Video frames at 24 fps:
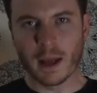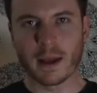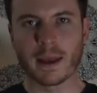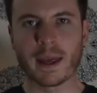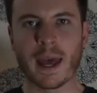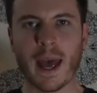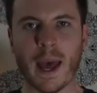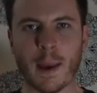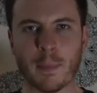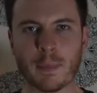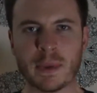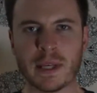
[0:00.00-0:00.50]

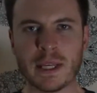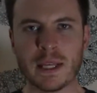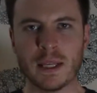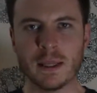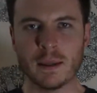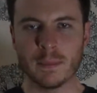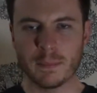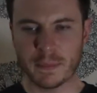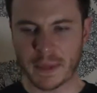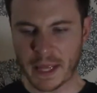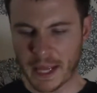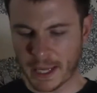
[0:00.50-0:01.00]
cat pee
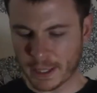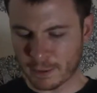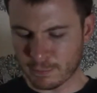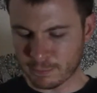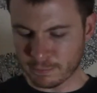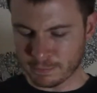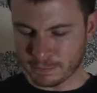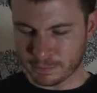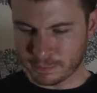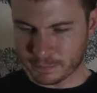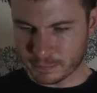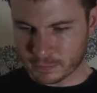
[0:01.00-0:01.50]
thing
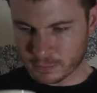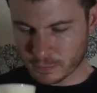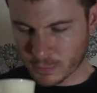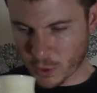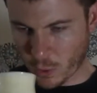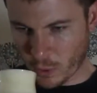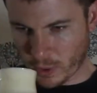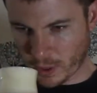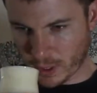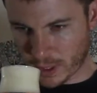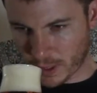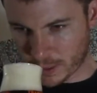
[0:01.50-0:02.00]

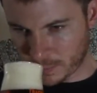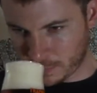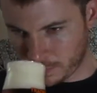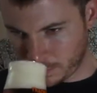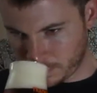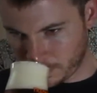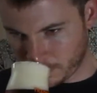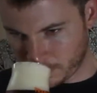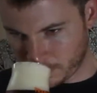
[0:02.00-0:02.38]
going on.